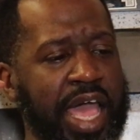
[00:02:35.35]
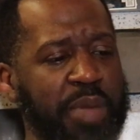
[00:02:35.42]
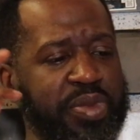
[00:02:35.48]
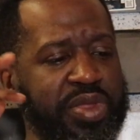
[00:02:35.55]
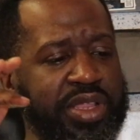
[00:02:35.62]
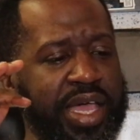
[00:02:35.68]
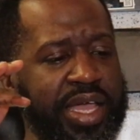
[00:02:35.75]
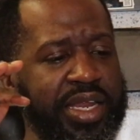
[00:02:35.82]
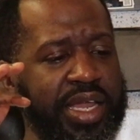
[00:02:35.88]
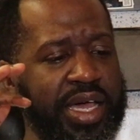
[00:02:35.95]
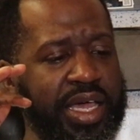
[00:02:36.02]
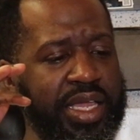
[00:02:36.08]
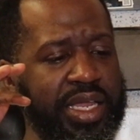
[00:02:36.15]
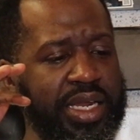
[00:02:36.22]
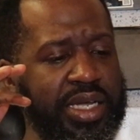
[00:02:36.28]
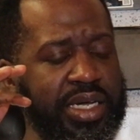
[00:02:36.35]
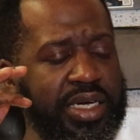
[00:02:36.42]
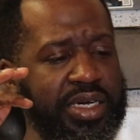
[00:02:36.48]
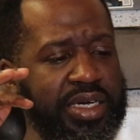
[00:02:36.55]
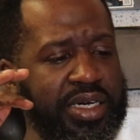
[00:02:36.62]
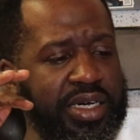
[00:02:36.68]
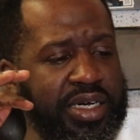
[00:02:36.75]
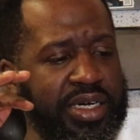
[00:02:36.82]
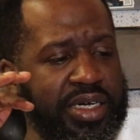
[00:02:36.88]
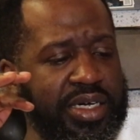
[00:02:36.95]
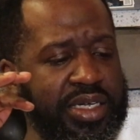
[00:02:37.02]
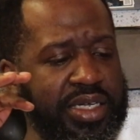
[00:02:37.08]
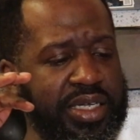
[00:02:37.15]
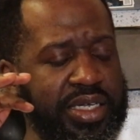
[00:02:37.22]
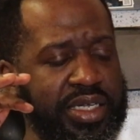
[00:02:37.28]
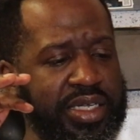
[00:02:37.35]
happened that night, uh,